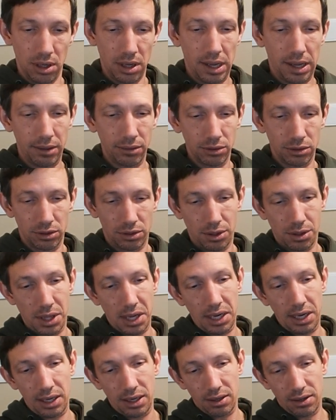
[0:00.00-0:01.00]
I was
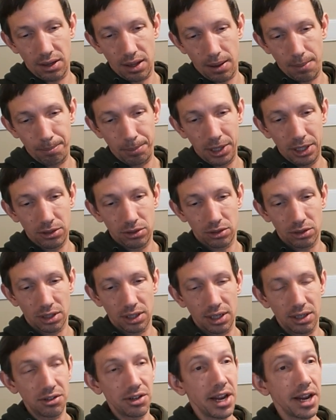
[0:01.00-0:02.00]
thinking a uh, piece is
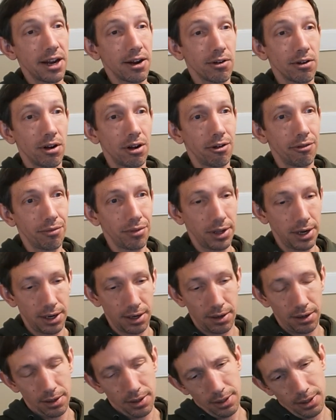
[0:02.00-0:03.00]
going to tear off
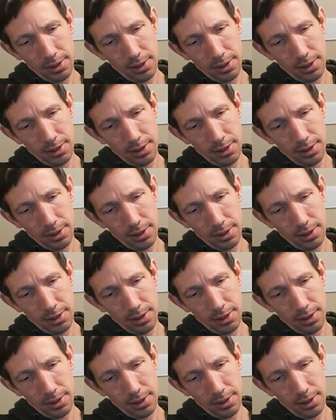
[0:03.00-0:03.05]
there.